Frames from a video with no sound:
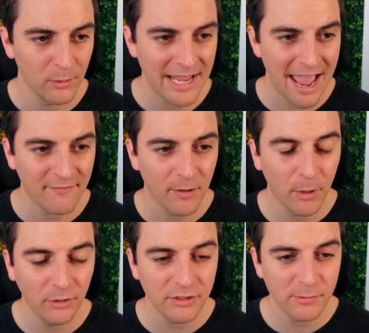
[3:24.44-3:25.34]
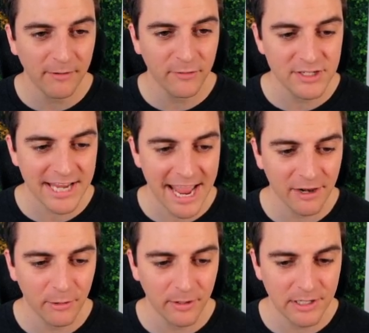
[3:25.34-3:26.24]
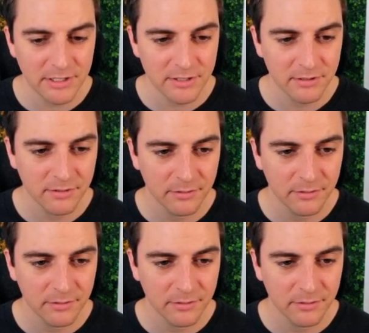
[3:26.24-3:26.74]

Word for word: We have our multi reference categories.